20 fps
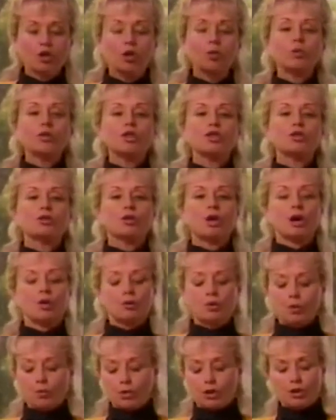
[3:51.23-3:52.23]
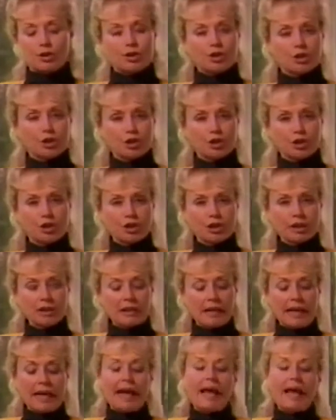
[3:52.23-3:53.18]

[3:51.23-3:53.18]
Or would you go to a surgeon